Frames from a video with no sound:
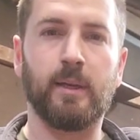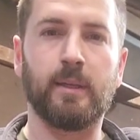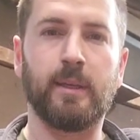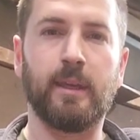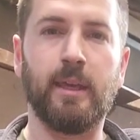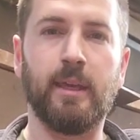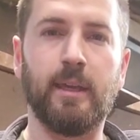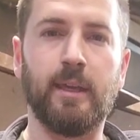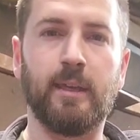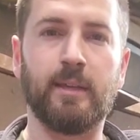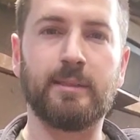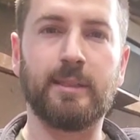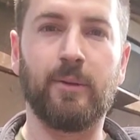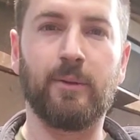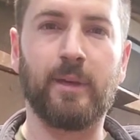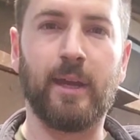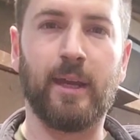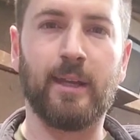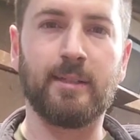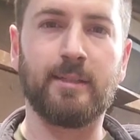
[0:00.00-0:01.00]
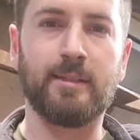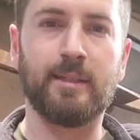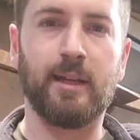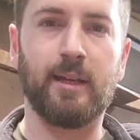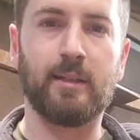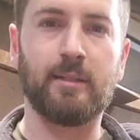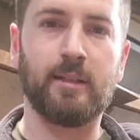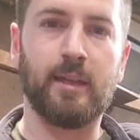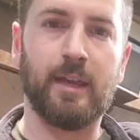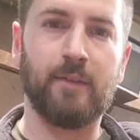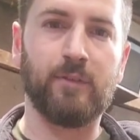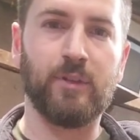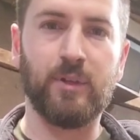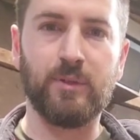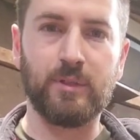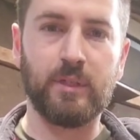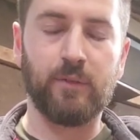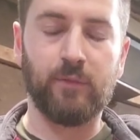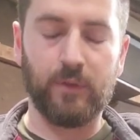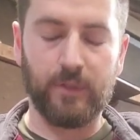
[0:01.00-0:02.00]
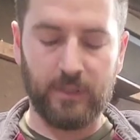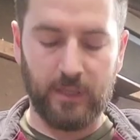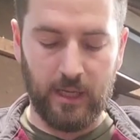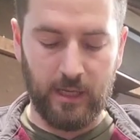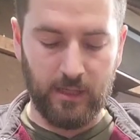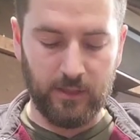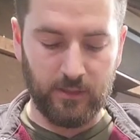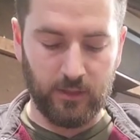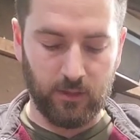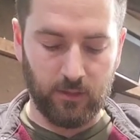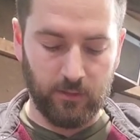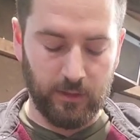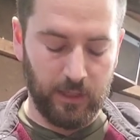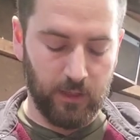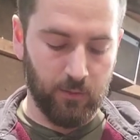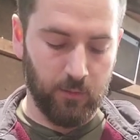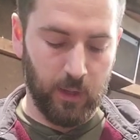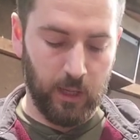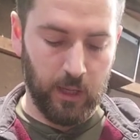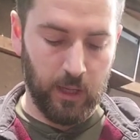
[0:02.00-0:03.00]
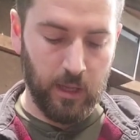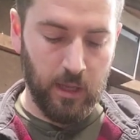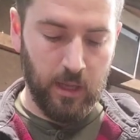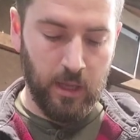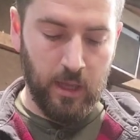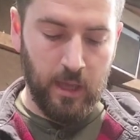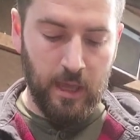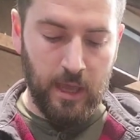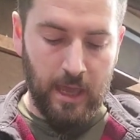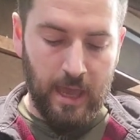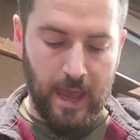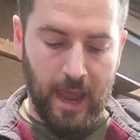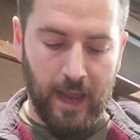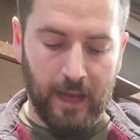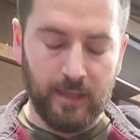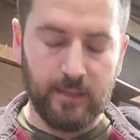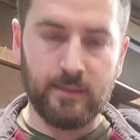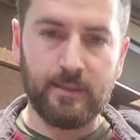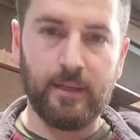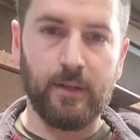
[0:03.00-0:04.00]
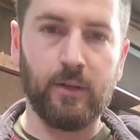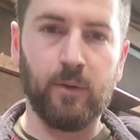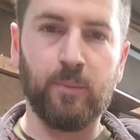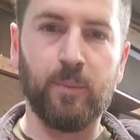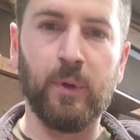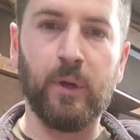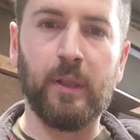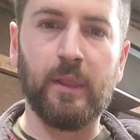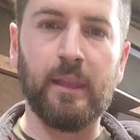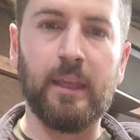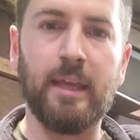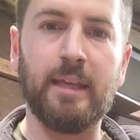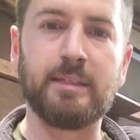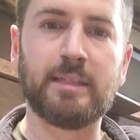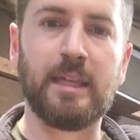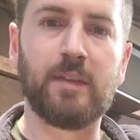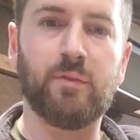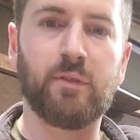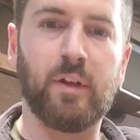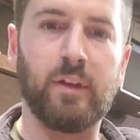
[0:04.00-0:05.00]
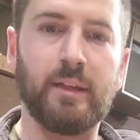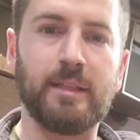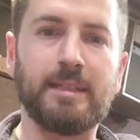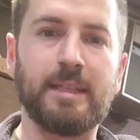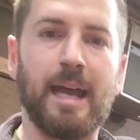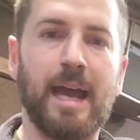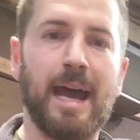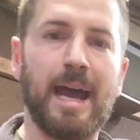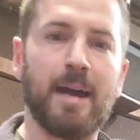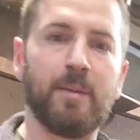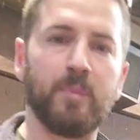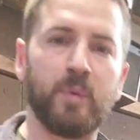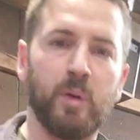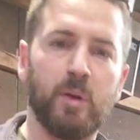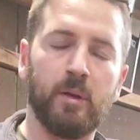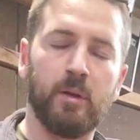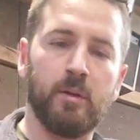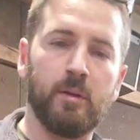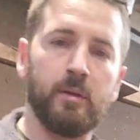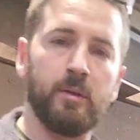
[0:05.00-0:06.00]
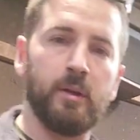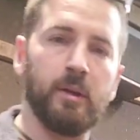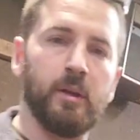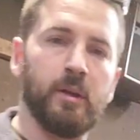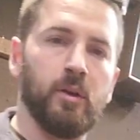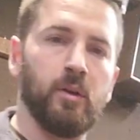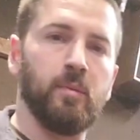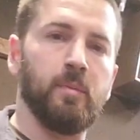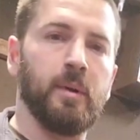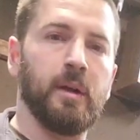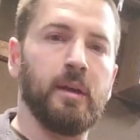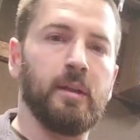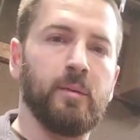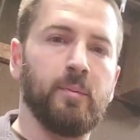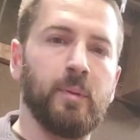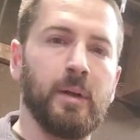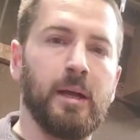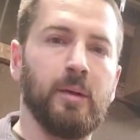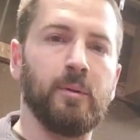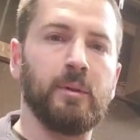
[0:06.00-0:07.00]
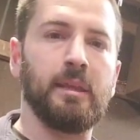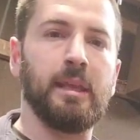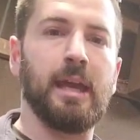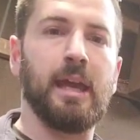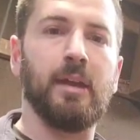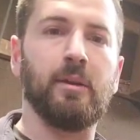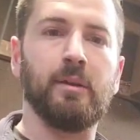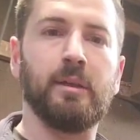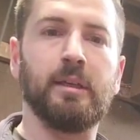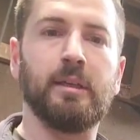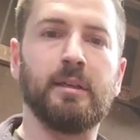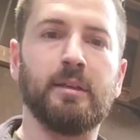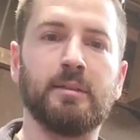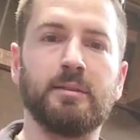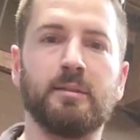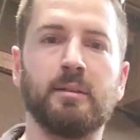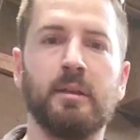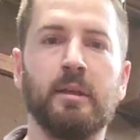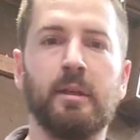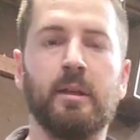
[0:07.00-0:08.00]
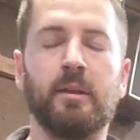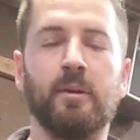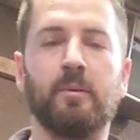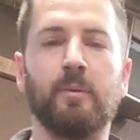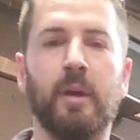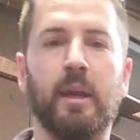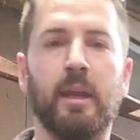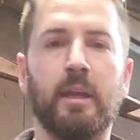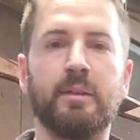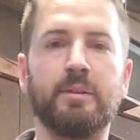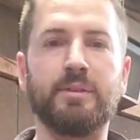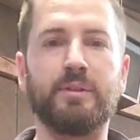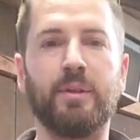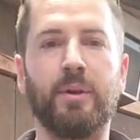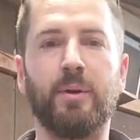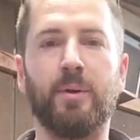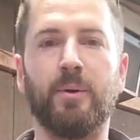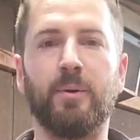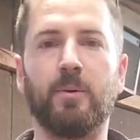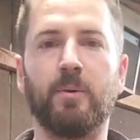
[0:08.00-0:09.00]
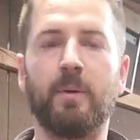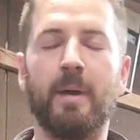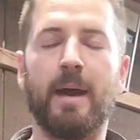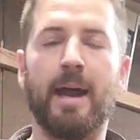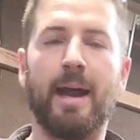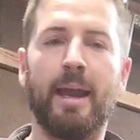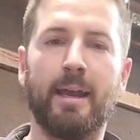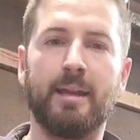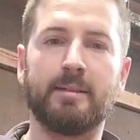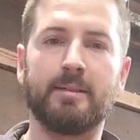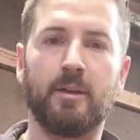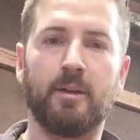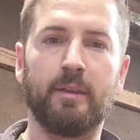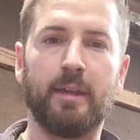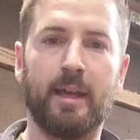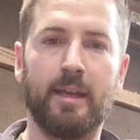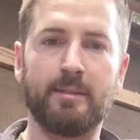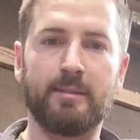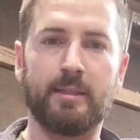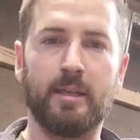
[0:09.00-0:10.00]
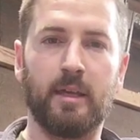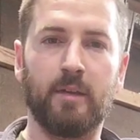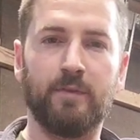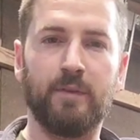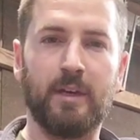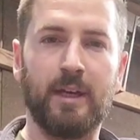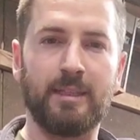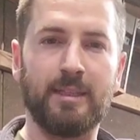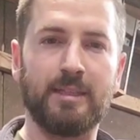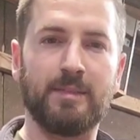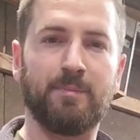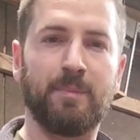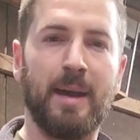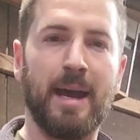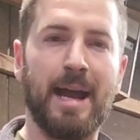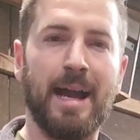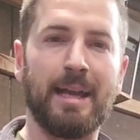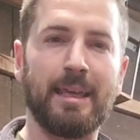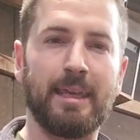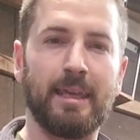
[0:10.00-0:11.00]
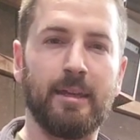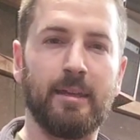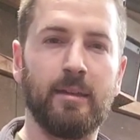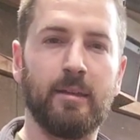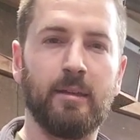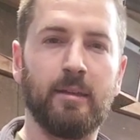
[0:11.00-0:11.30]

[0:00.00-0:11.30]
key, because that would kind of suck to have to use a different key. So anyway, I considered putting these even on the top, you know, but the problem with that is rain, snow, ice, all that stuff. You got this pocket